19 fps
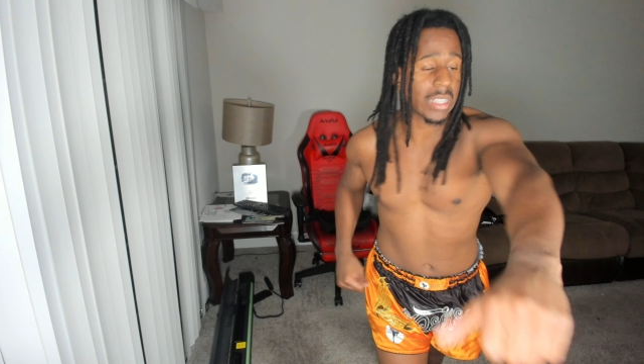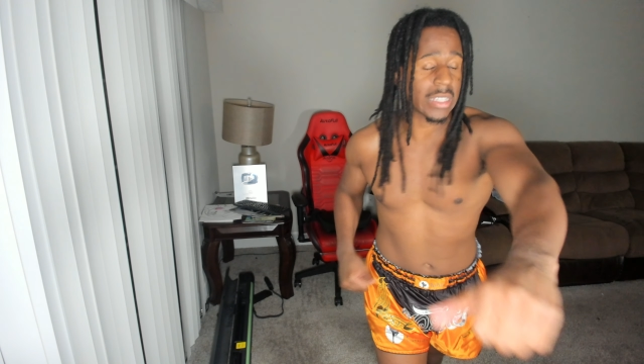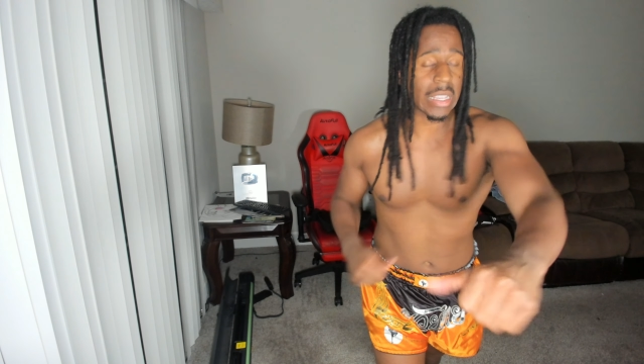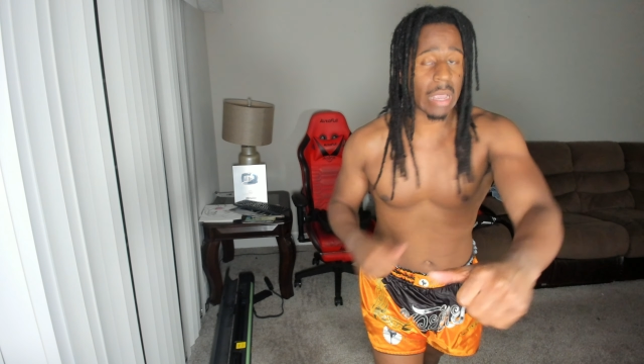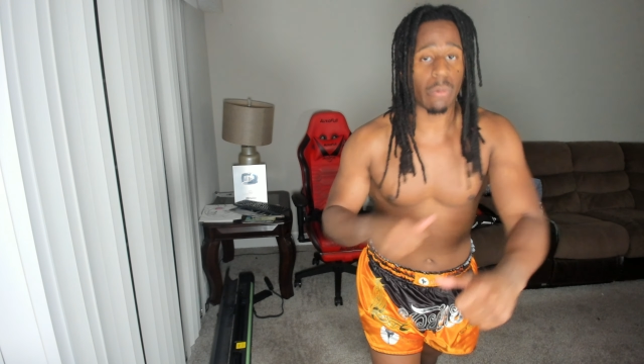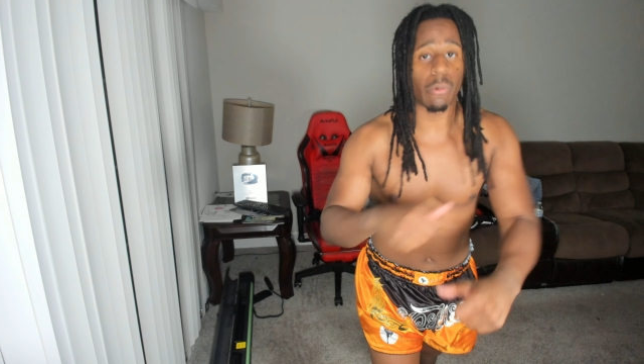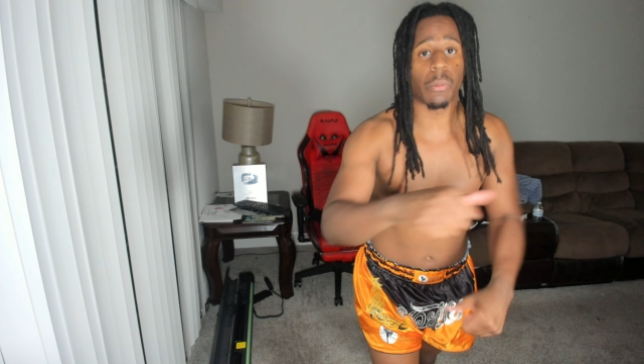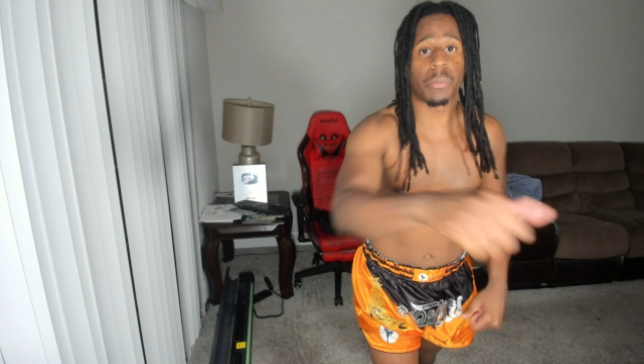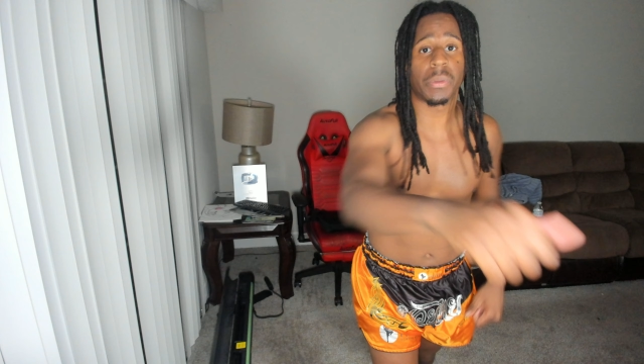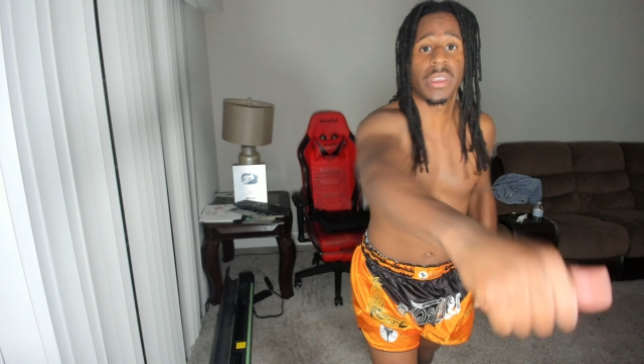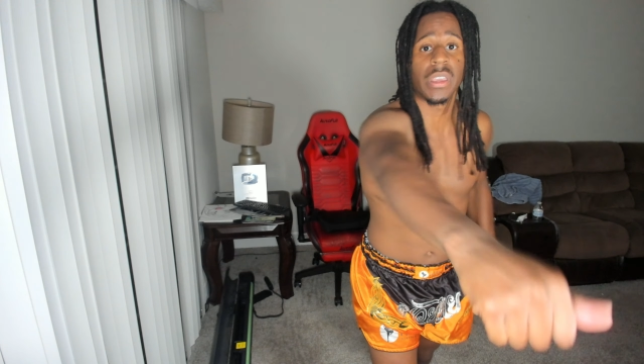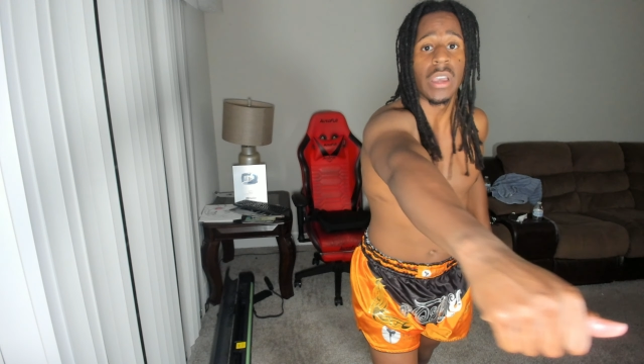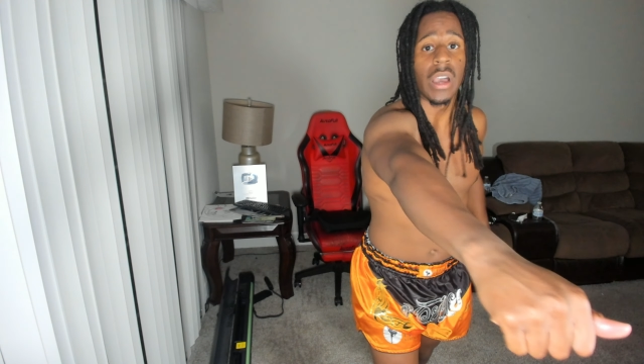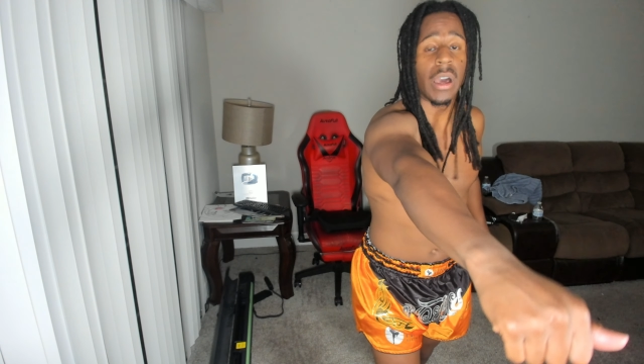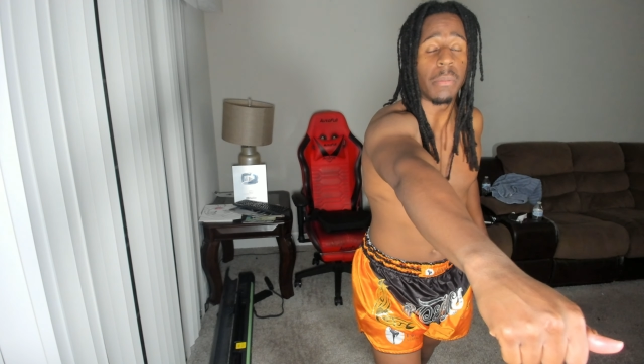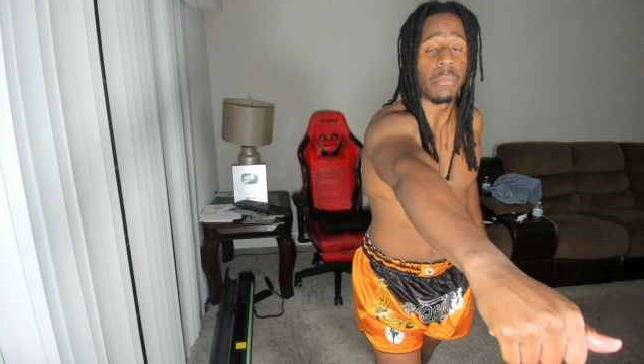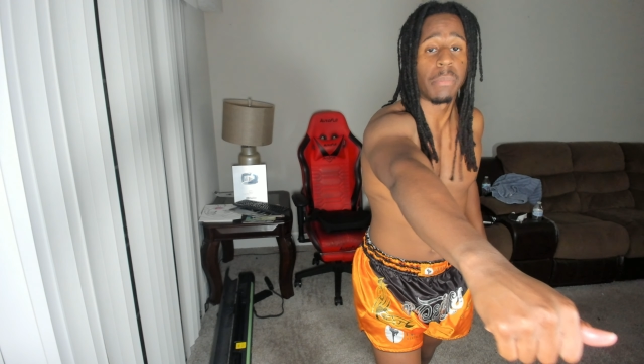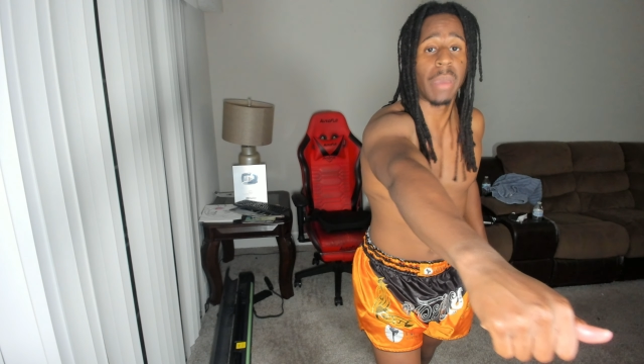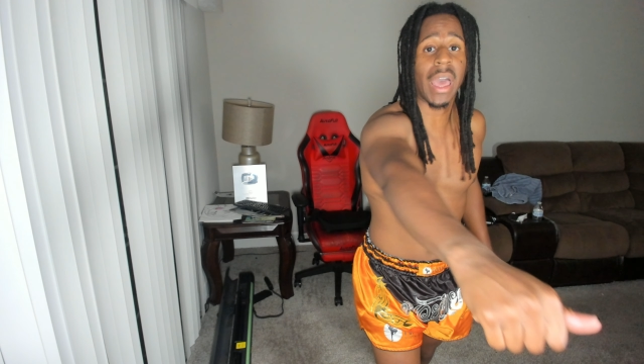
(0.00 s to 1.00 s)
I would be
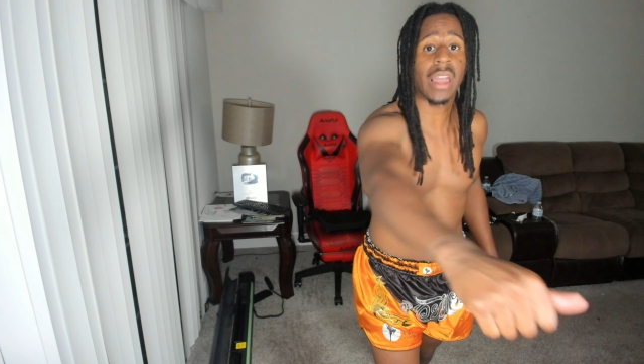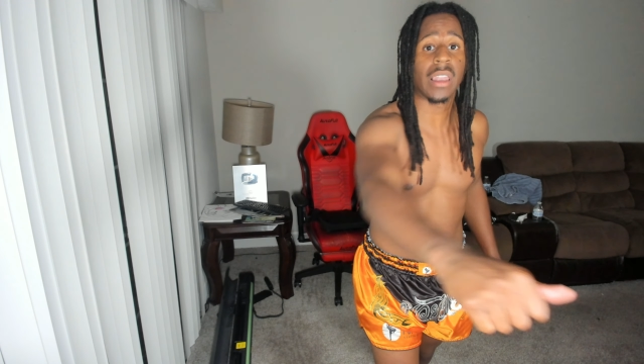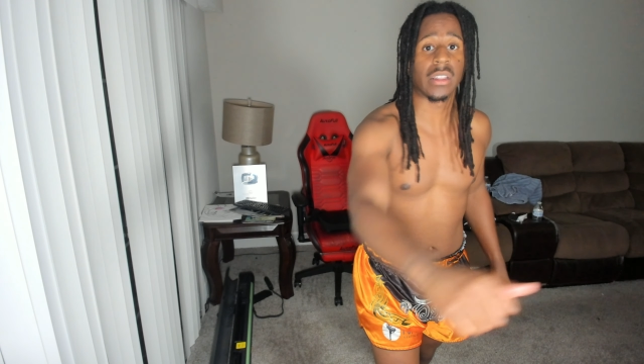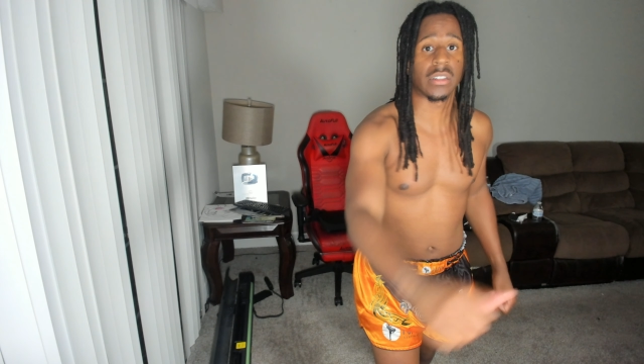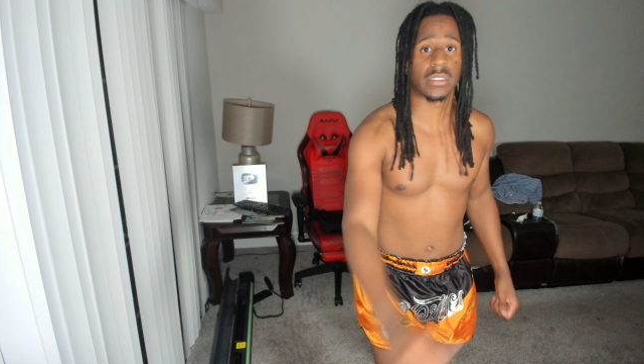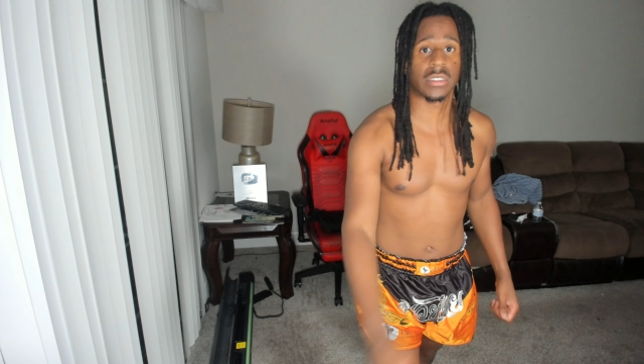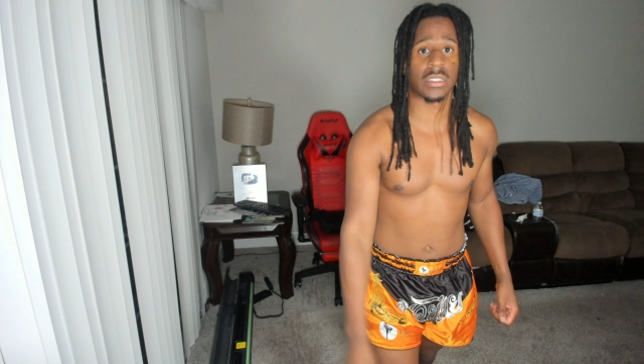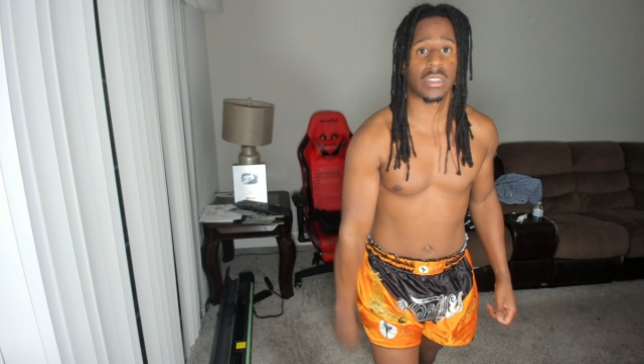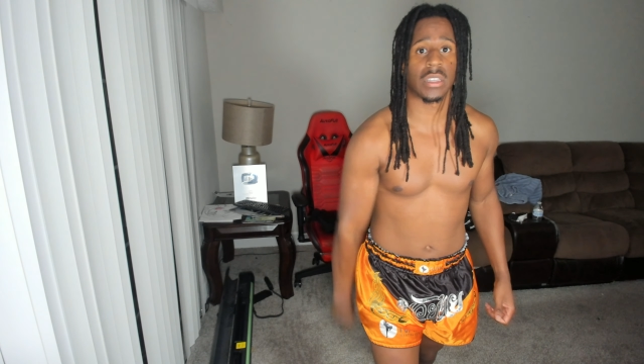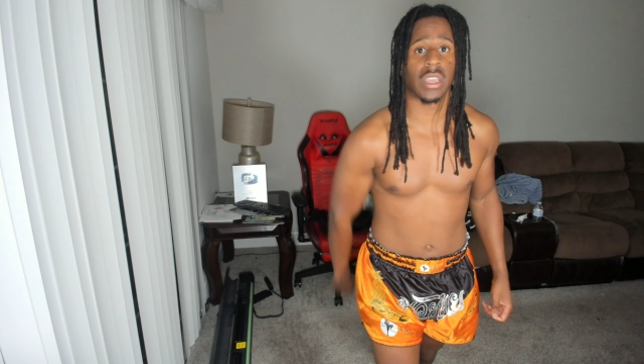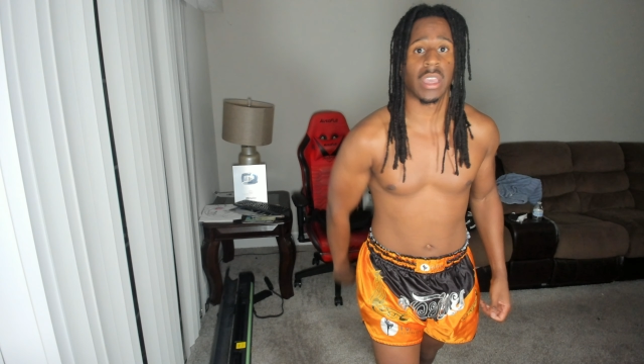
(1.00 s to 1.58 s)
unbalanced.